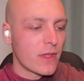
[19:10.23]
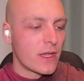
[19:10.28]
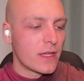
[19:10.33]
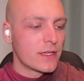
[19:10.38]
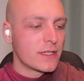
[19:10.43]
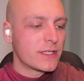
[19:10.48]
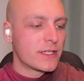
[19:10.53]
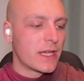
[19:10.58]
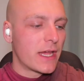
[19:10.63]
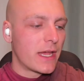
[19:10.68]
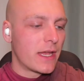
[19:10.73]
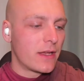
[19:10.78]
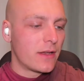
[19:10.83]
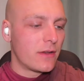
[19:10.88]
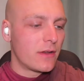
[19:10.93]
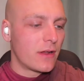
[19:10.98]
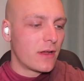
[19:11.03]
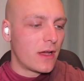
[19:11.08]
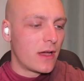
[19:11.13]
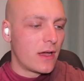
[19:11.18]
said,
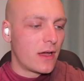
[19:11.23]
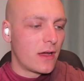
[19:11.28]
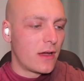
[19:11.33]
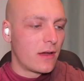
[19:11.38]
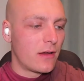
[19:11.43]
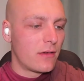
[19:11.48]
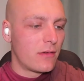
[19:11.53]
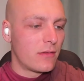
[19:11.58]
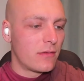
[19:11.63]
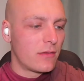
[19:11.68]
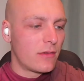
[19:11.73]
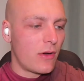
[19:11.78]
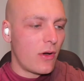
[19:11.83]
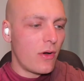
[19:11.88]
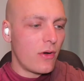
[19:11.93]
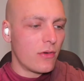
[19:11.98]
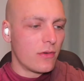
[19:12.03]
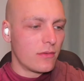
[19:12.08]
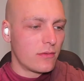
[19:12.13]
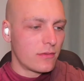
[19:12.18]

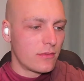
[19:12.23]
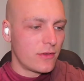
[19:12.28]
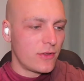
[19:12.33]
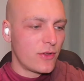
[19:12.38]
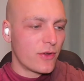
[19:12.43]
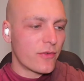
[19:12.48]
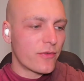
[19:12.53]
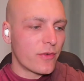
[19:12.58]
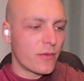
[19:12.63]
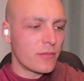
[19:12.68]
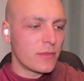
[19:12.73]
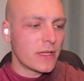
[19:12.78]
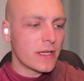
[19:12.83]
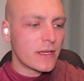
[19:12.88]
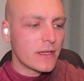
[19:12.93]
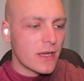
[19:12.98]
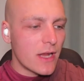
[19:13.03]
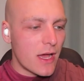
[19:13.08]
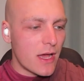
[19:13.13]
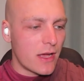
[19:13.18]
oh, you're from
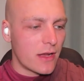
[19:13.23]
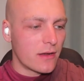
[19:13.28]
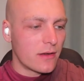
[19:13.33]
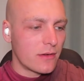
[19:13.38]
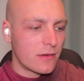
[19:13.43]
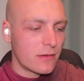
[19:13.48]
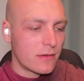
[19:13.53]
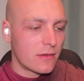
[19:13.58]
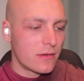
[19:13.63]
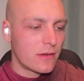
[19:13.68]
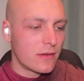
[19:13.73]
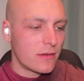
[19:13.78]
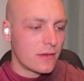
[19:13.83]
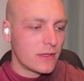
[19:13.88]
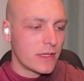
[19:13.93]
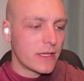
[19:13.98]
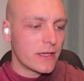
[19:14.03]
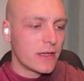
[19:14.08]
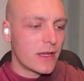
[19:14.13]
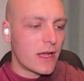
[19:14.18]
Lingnan.
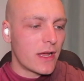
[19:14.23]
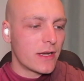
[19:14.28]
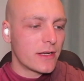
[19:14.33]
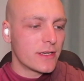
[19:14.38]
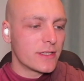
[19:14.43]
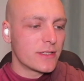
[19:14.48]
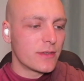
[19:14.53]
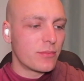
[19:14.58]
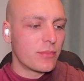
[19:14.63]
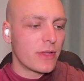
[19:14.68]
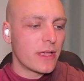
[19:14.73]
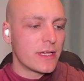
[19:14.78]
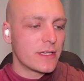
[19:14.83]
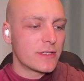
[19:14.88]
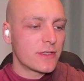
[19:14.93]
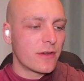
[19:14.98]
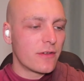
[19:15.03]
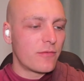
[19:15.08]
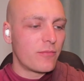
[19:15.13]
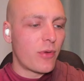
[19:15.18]
Lingnan is a place
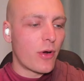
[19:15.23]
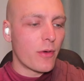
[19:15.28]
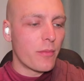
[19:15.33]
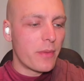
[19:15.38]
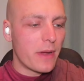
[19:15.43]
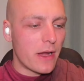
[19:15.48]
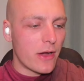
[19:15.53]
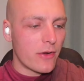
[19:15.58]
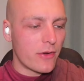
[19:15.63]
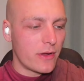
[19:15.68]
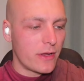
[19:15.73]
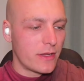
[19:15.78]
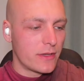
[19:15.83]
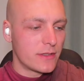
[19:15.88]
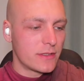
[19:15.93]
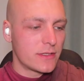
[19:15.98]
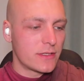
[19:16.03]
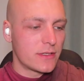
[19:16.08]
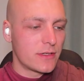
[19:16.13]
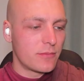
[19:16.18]
of
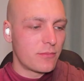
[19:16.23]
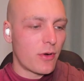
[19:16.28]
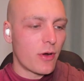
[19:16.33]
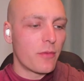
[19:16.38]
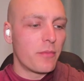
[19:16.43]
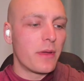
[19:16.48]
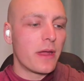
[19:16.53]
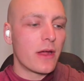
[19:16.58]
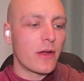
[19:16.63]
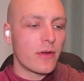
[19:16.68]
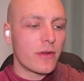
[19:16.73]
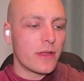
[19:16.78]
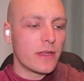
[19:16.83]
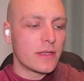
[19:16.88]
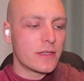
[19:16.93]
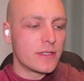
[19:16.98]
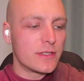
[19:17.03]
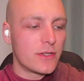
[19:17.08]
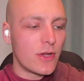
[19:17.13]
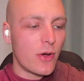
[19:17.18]
barbarians.
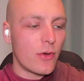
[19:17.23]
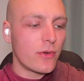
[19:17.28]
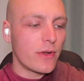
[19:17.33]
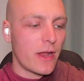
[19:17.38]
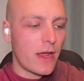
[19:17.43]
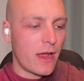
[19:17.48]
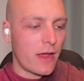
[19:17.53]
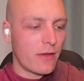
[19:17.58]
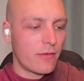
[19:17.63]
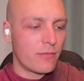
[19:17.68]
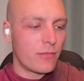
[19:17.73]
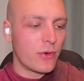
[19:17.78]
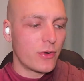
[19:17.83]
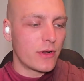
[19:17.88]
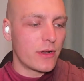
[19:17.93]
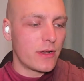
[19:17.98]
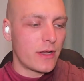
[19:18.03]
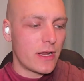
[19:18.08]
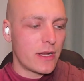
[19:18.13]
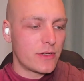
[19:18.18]
Barbarians don't have Buddha
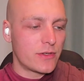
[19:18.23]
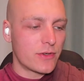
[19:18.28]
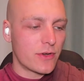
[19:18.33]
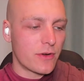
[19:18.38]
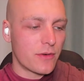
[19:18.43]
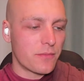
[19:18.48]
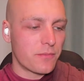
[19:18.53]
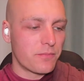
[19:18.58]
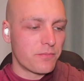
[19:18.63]
nature.